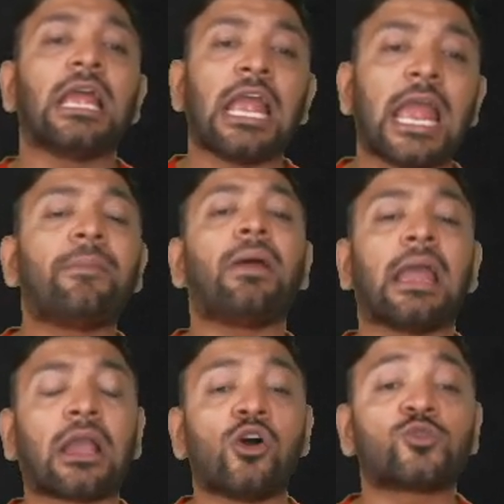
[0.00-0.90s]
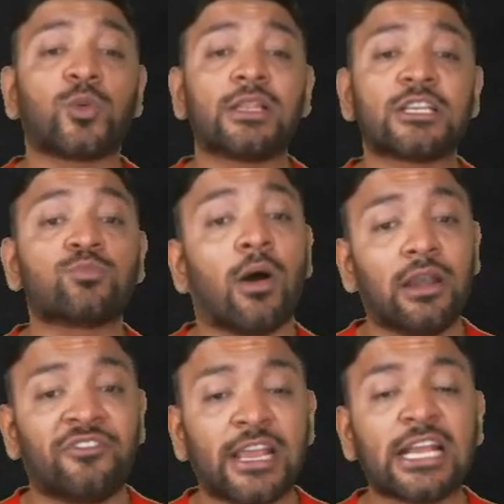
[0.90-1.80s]
M accounts for this
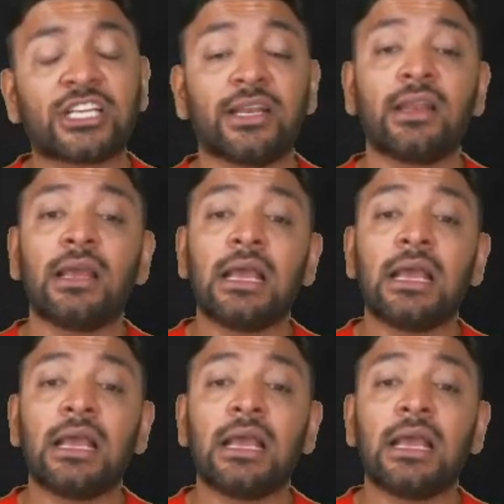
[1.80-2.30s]
modification